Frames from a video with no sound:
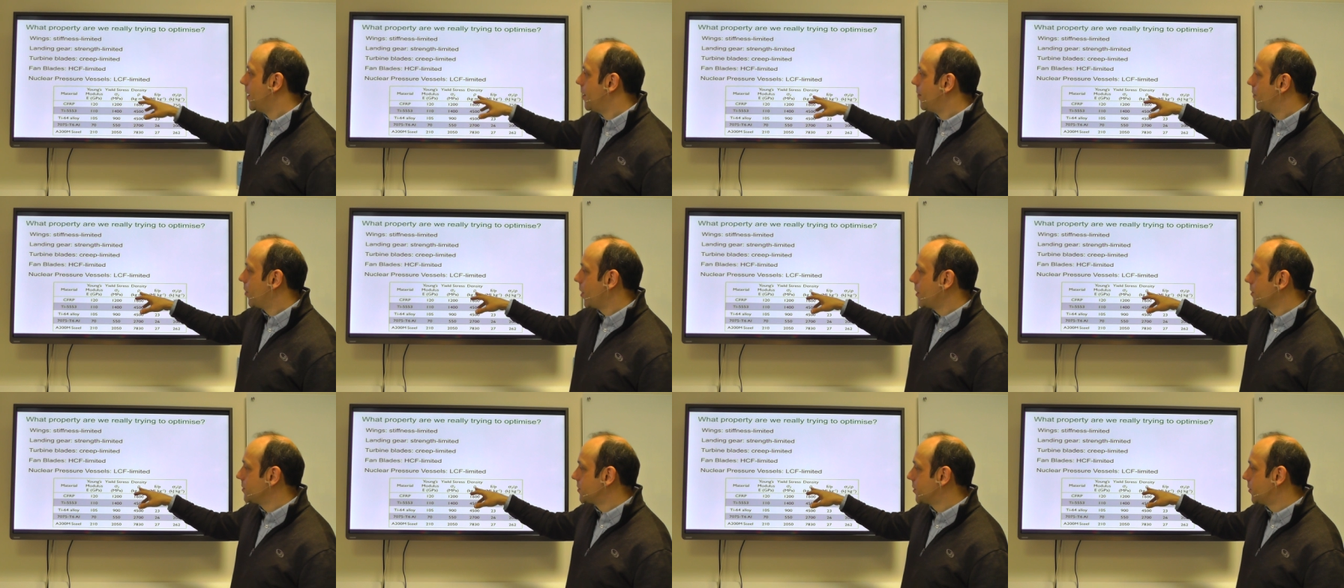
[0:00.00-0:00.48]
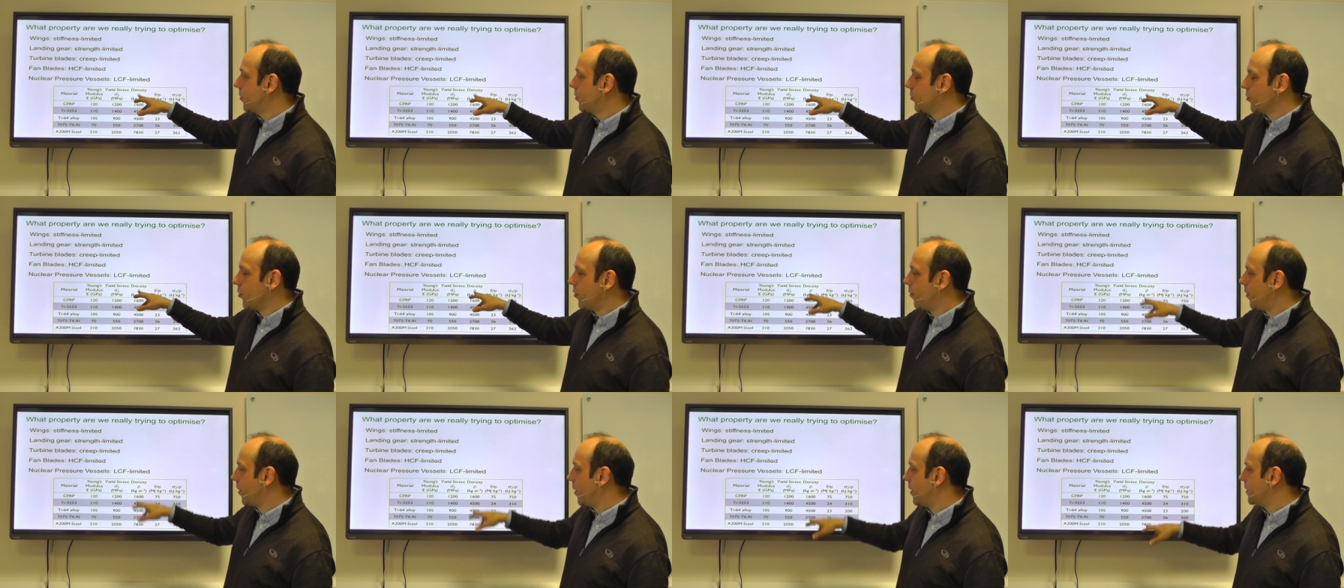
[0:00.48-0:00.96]
But I'm just going to
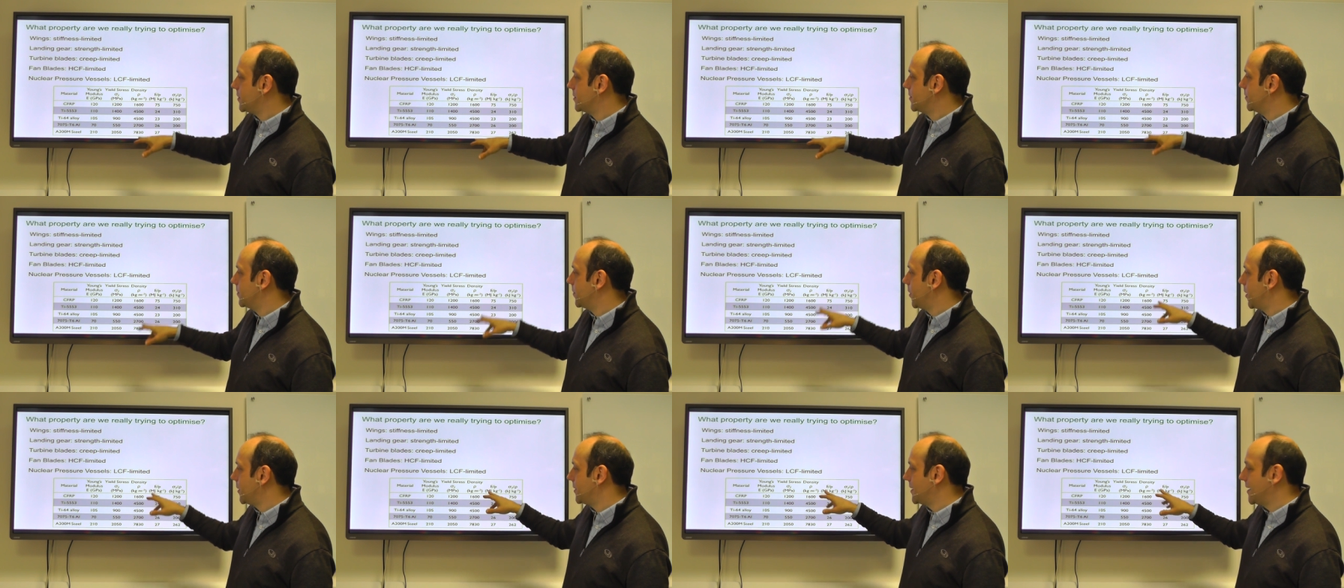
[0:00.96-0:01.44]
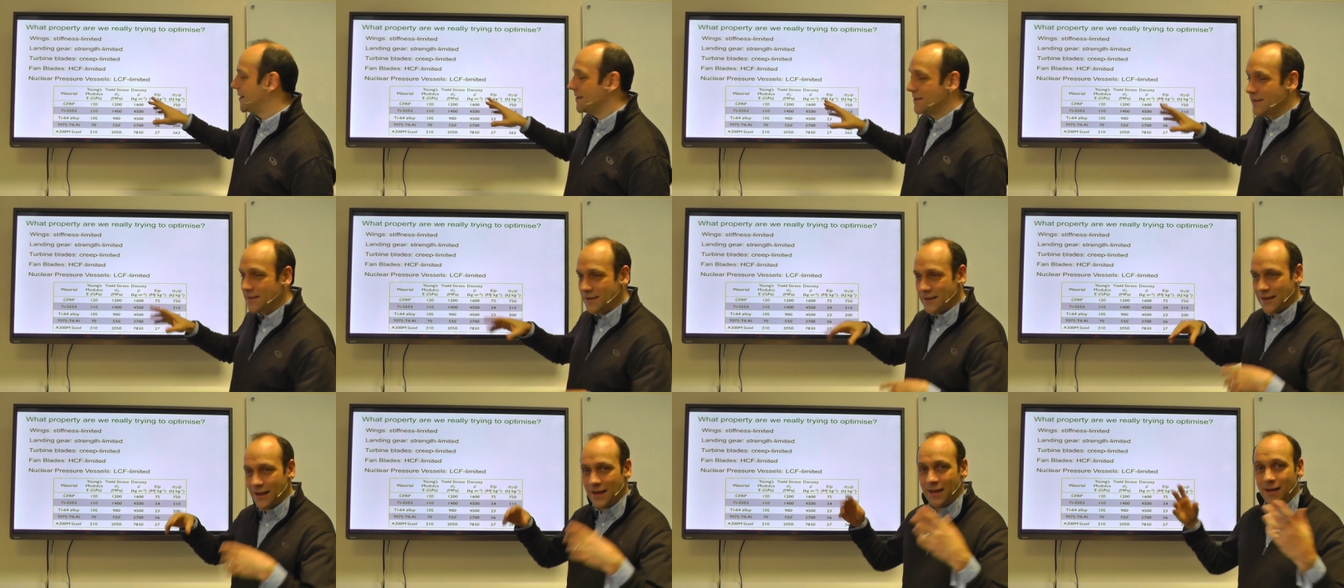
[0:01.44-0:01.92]
normalize them by
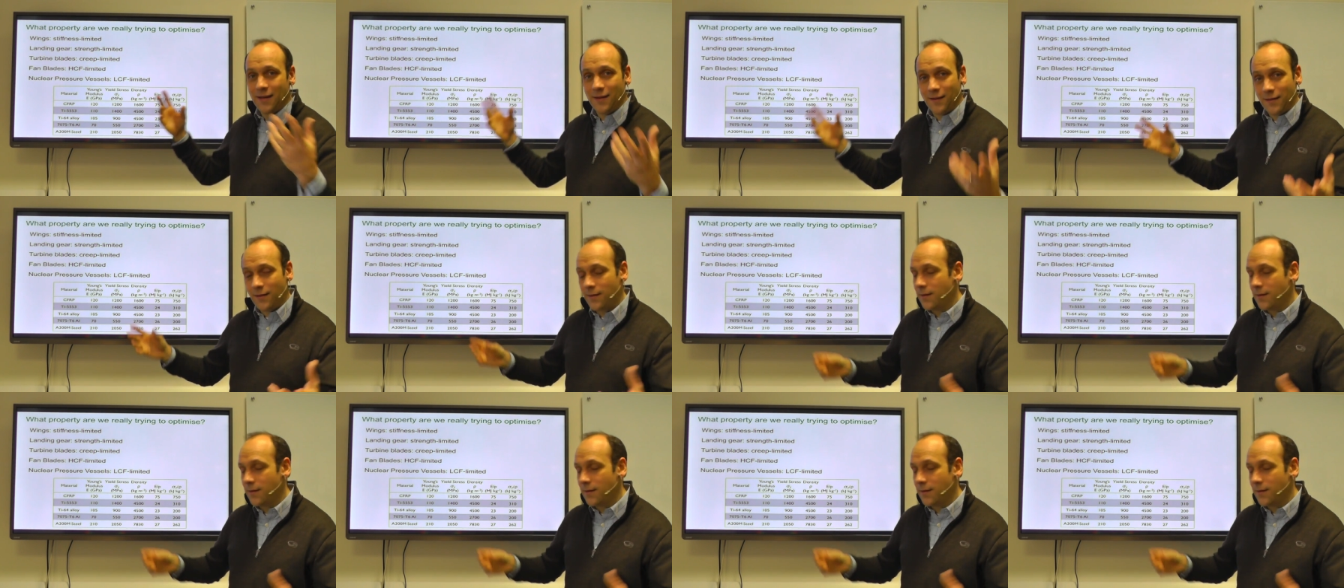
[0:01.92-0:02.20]
density